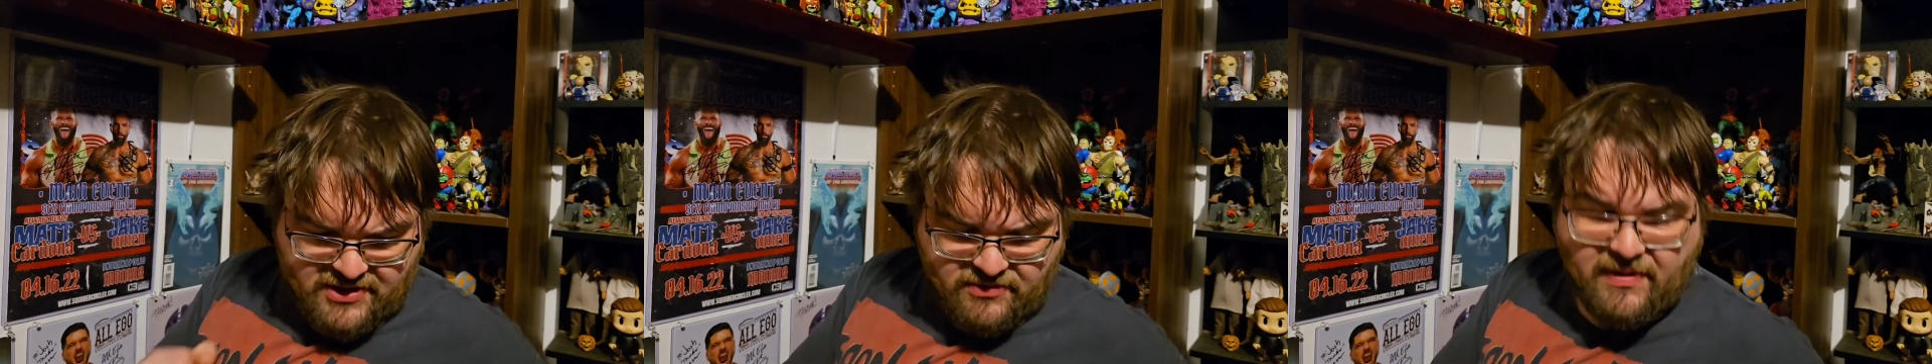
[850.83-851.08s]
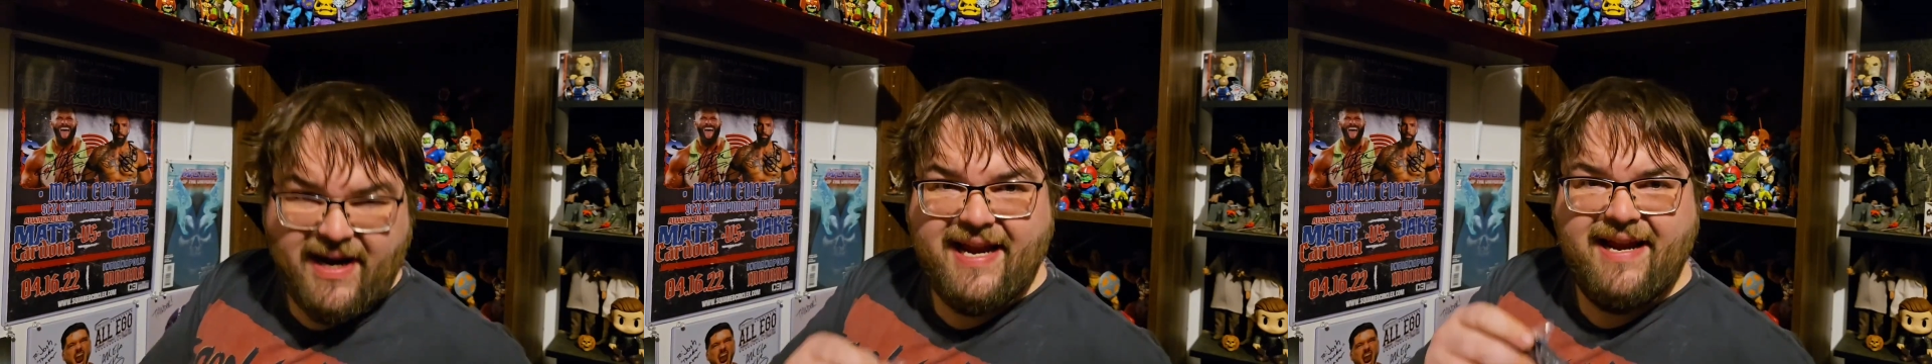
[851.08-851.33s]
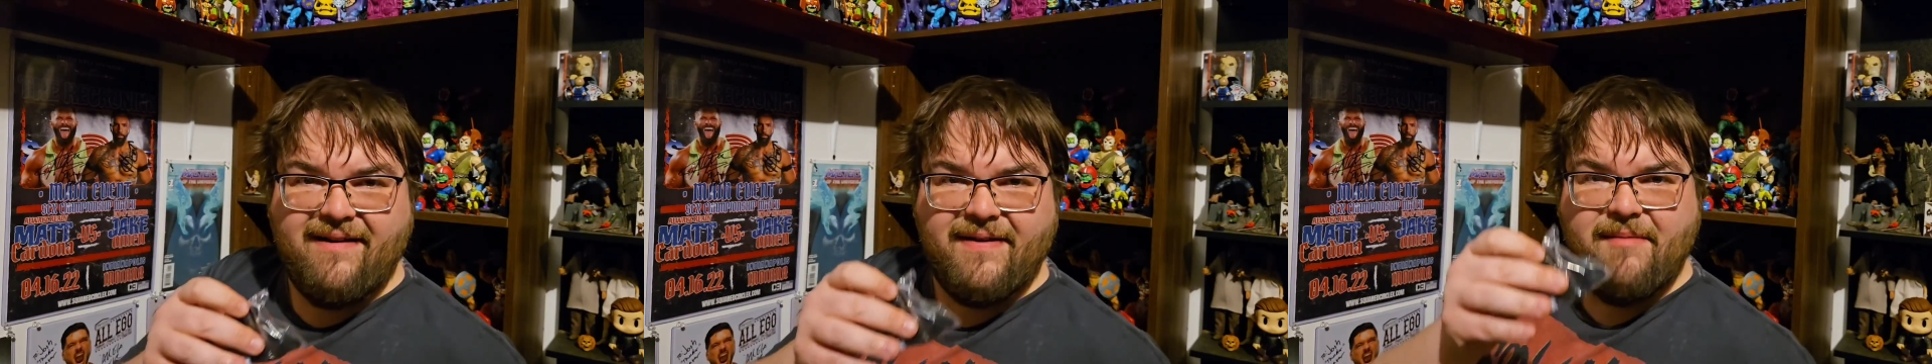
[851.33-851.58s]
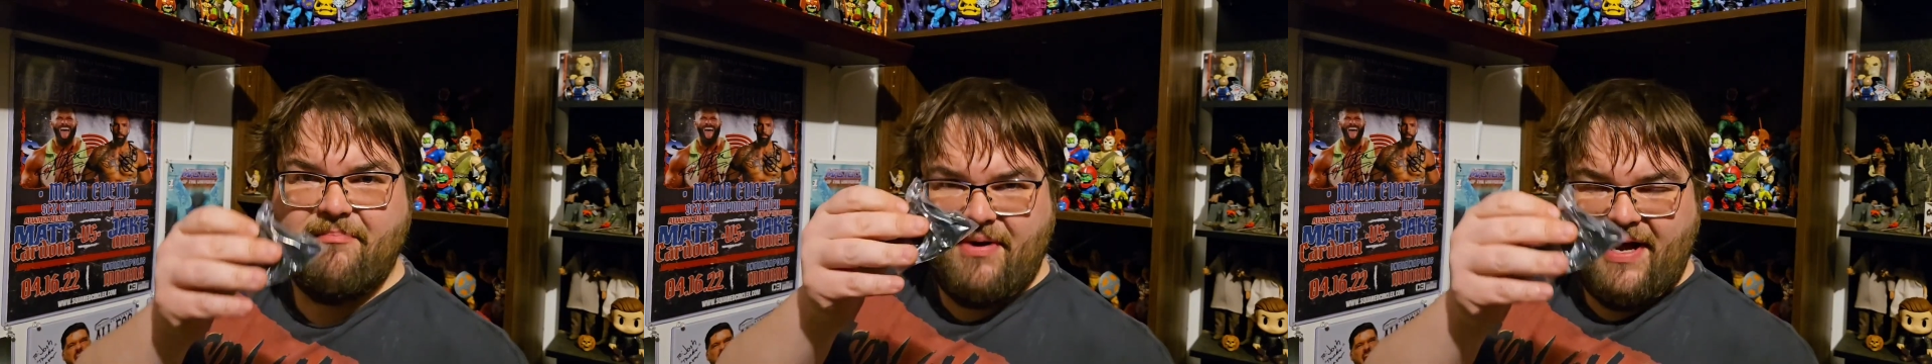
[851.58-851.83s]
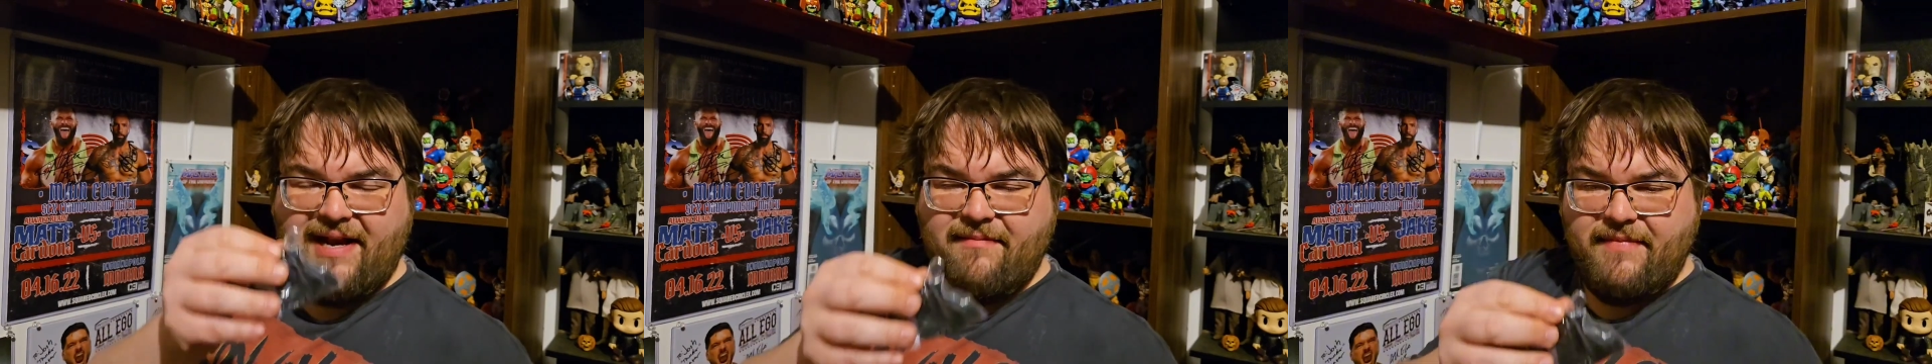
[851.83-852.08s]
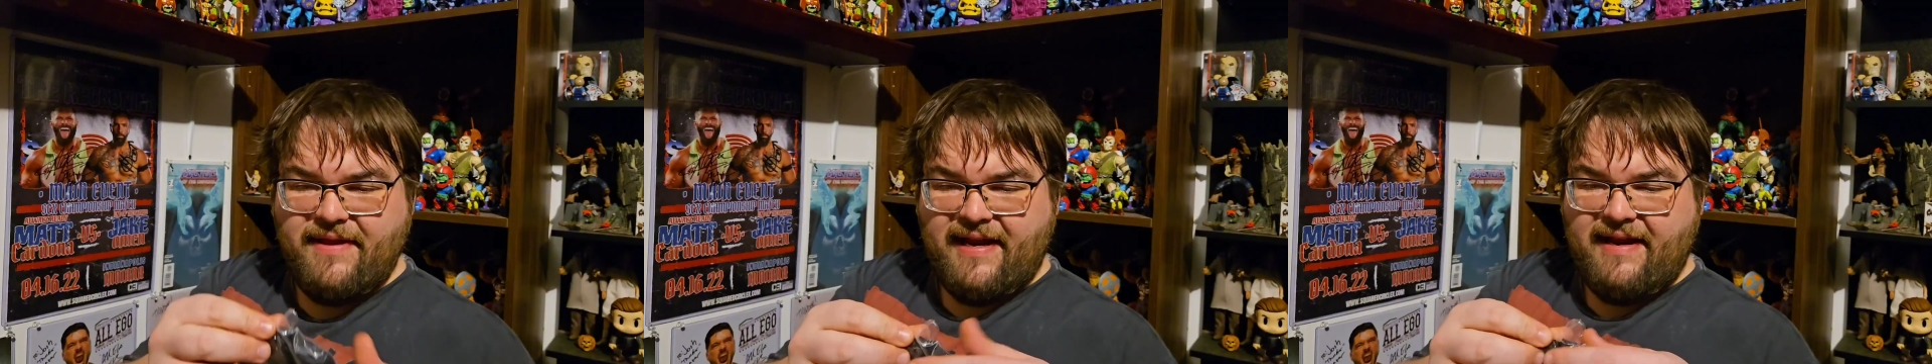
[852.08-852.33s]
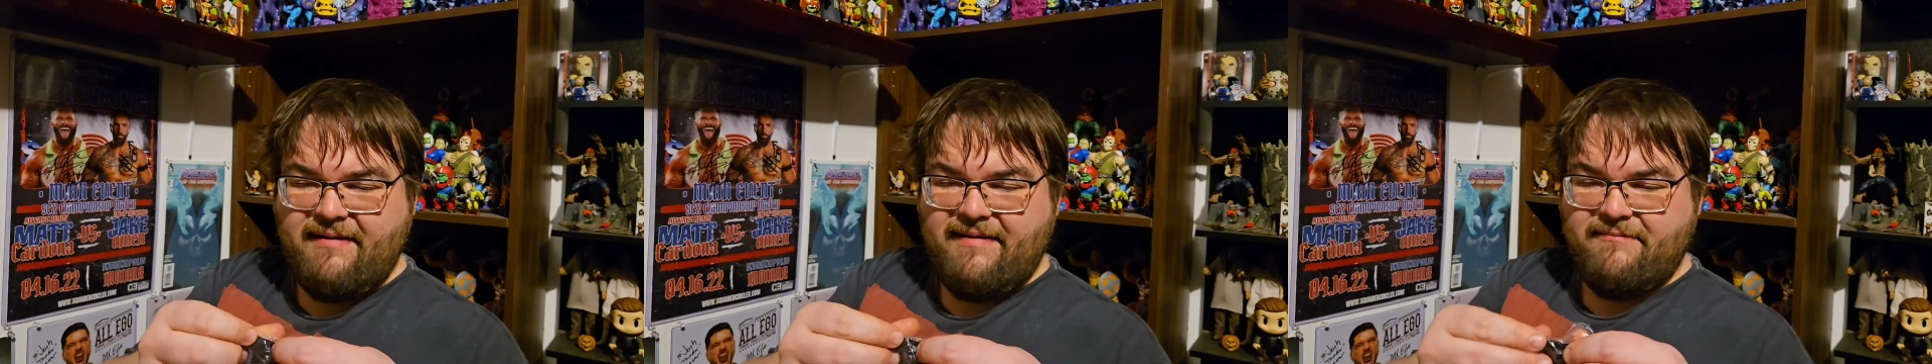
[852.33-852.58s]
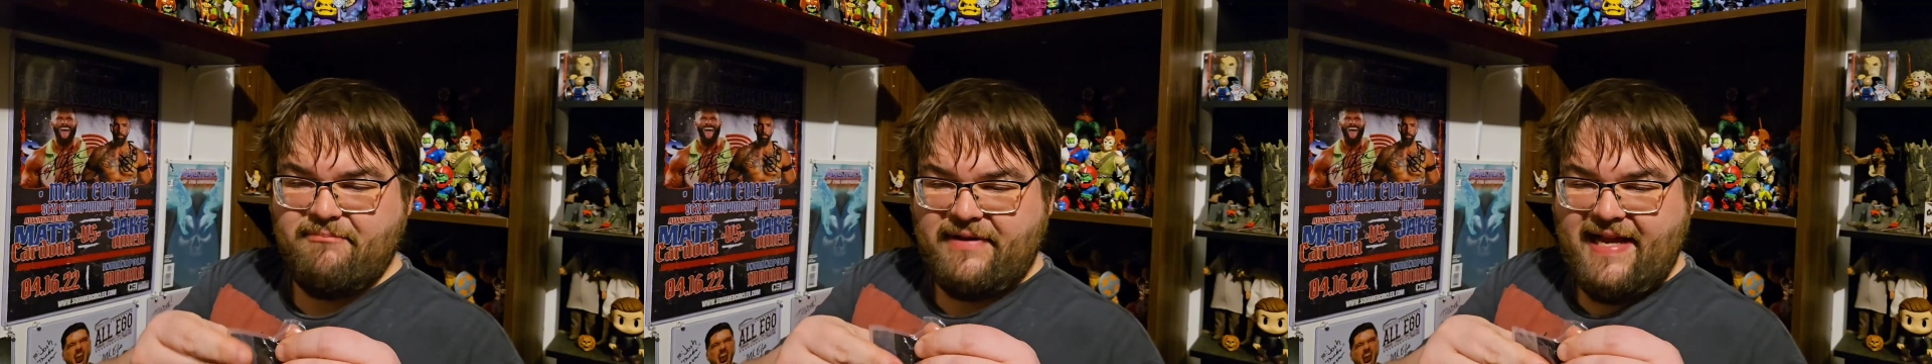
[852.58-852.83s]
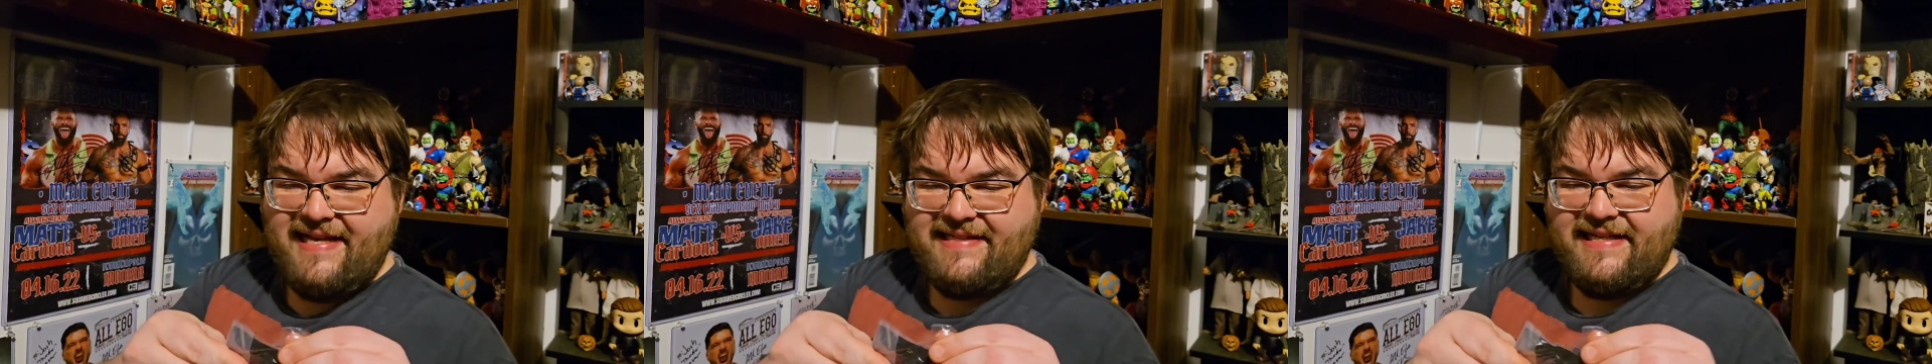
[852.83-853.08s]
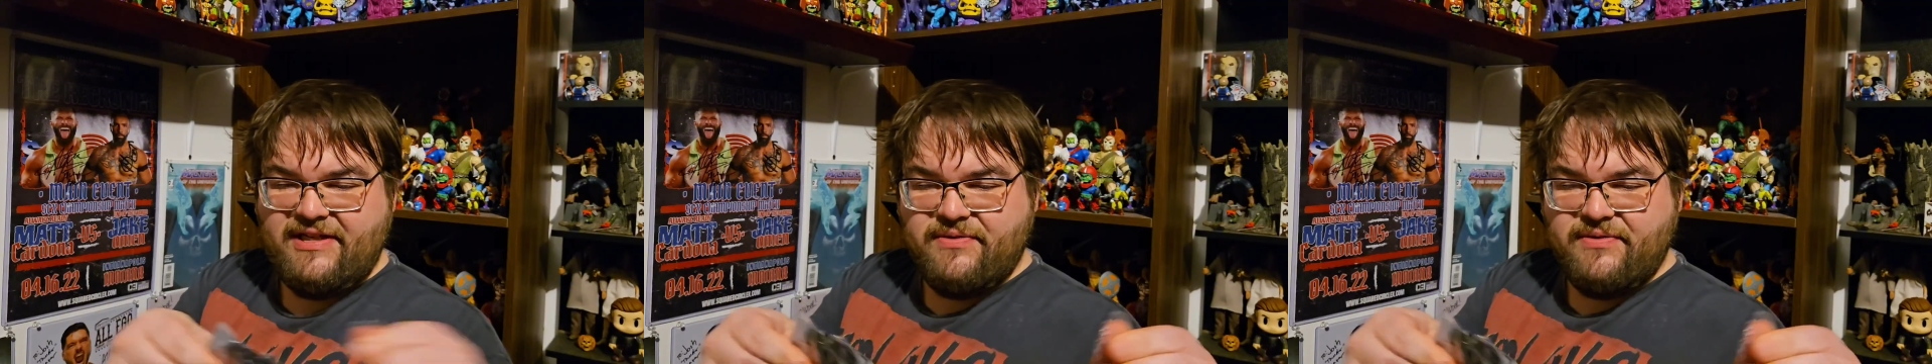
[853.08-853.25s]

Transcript: Right here in the bottom of the plastic